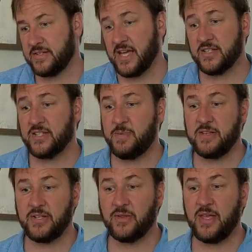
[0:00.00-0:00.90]
Texas
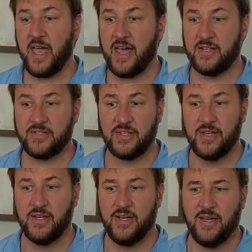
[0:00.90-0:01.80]
basically has,
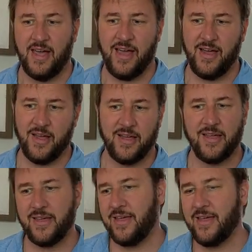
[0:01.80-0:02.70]
uh,
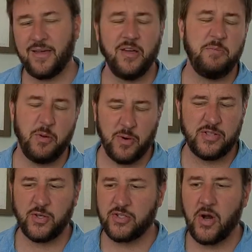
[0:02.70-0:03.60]
he could be
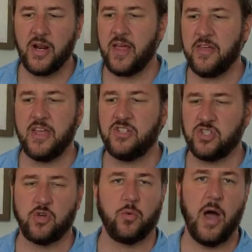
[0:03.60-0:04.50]
resource guarding. I think he
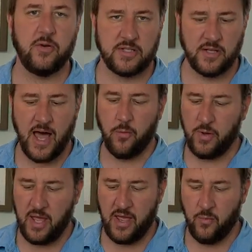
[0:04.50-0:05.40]
just growls a lot
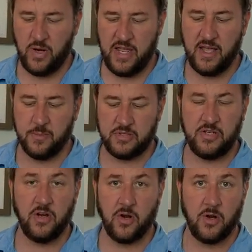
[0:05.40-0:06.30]
when, eh, when he comes
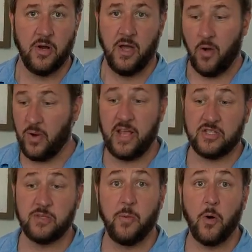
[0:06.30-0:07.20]
near, when he has
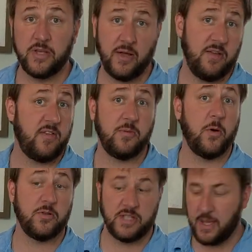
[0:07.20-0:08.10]
his bowl down, even if the
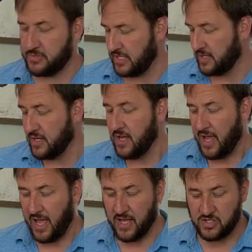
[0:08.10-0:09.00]
bowl's empty.
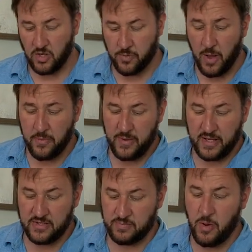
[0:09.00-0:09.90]
And so probably
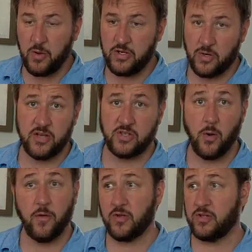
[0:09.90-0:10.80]
because Bohdi tries to
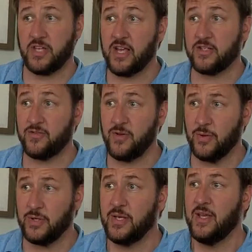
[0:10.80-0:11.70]
go over there and take his food.
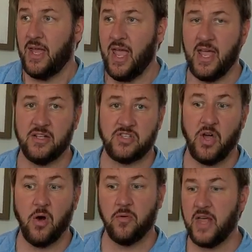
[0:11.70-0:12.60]
And
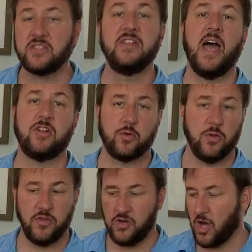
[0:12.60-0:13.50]
so that's natural
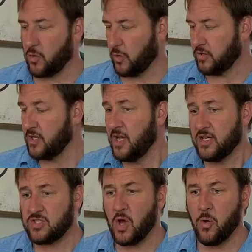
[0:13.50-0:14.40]
in the dog world.
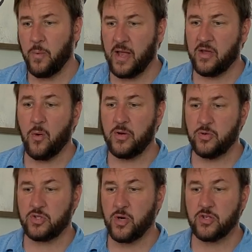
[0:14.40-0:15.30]
So by going to
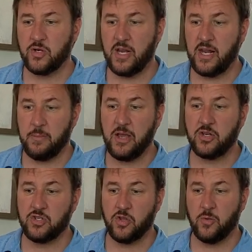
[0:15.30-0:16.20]
a structured eating and
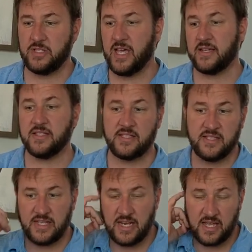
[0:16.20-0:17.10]
making sure that when Texas
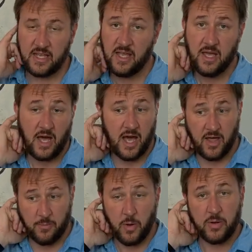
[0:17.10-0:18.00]
is eating,
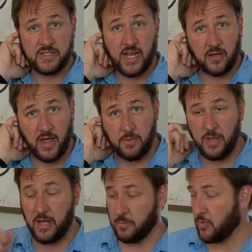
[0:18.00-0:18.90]
uh, Bohdi's not allowed to be
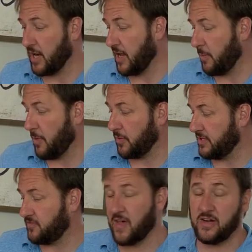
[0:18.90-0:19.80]
in. And right now, Bohdi's
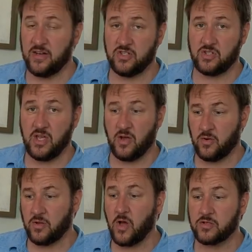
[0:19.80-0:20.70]
fed in his uh,
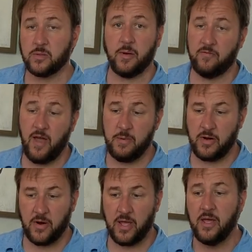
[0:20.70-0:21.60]
long-term confinement
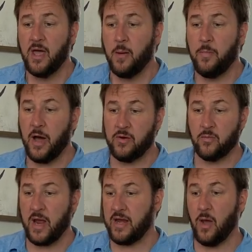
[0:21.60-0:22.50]
area. But
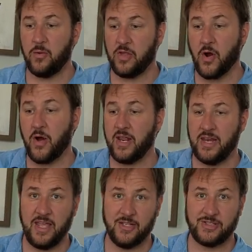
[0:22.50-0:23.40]
right now, when the Guardian
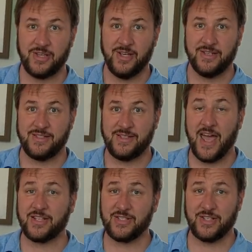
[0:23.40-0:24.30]
eats,
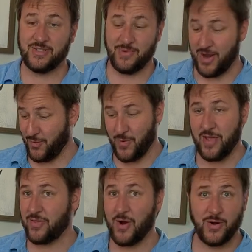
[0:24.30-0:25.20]
Texas is like
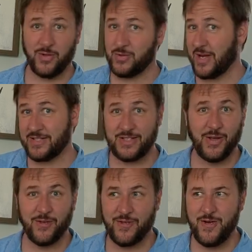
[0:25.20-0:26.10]
right there and he'll try to
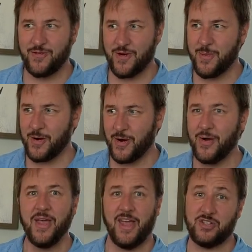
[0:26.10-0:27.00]
steal food from her
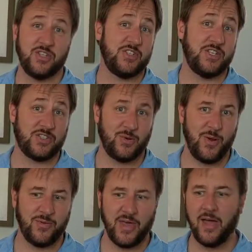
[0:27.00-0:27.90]
and she doesn't disagree
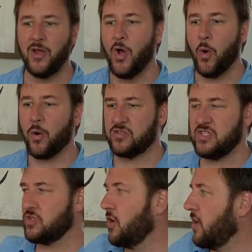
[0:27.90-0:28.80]
with that. Or if
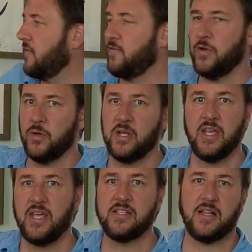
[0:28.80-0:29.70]
she's cooking food,
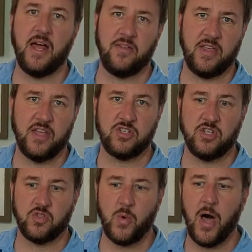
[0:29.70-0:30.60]
he's allowed in the kitchen
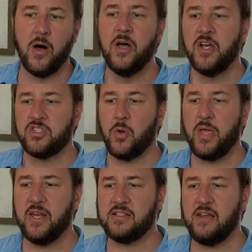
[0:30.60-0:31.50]
as well. So
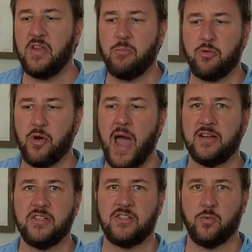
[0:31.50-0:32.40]
he doesn't have any
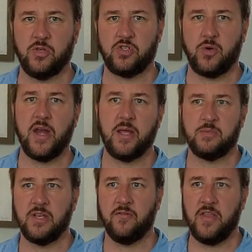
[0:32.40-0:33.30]
practice at restraining
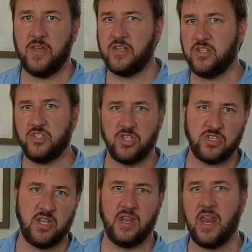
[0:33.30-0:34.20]
himself. He thinks he should just
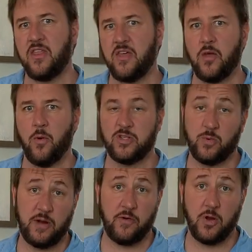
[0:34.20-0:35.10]
get anything he wants
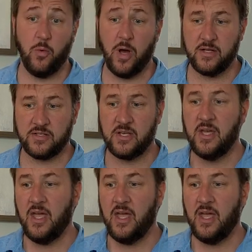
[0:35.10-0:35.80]
whenever he wants.